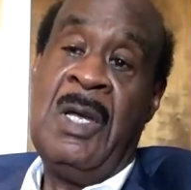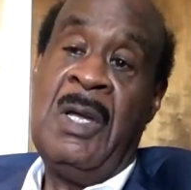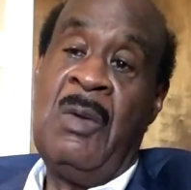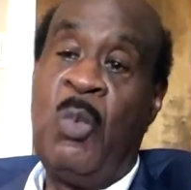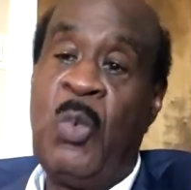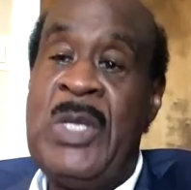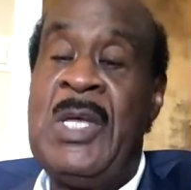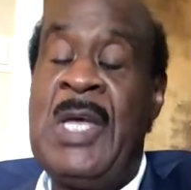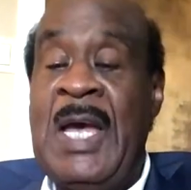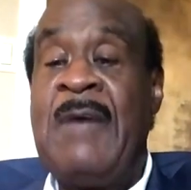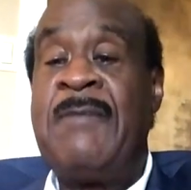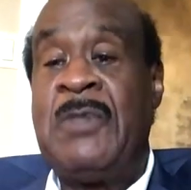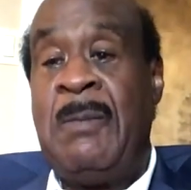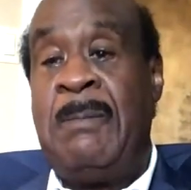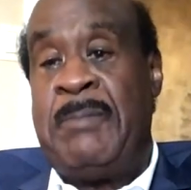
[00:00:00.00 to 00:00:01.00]
We
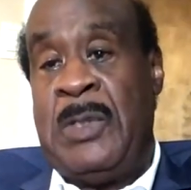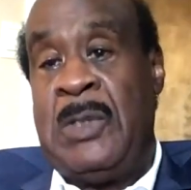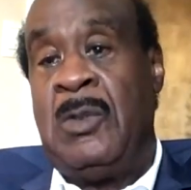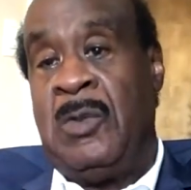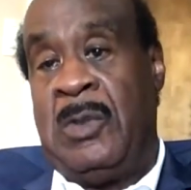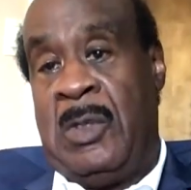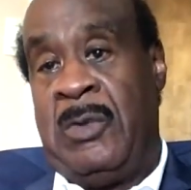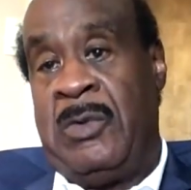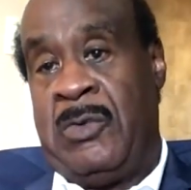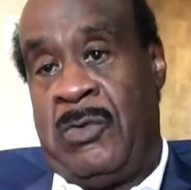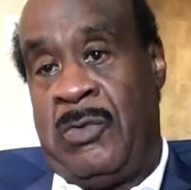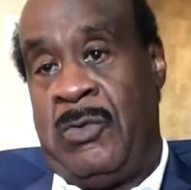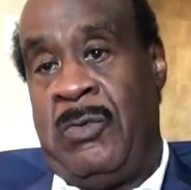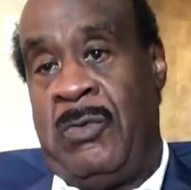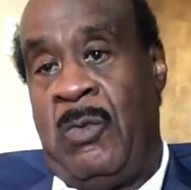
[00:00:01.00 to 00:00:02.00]
have to build on the
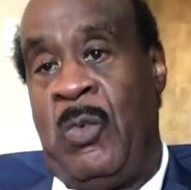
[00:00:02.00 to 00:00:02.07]
truth.